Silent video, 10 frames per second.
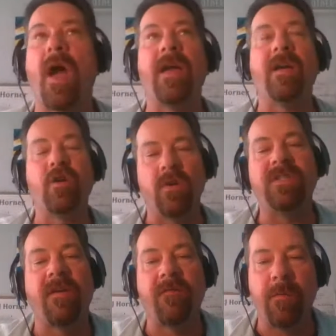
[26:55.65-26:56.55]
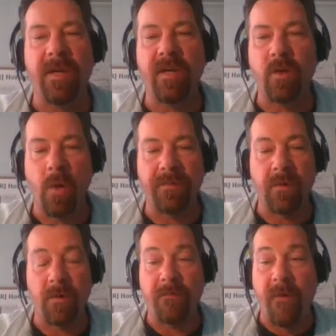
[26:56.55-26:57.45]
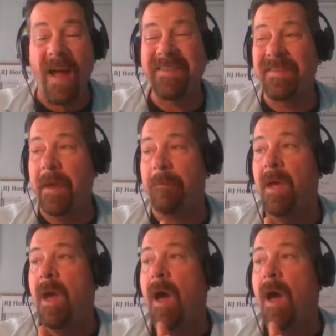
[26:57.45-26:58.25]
I encourage everybody to go out there and find them.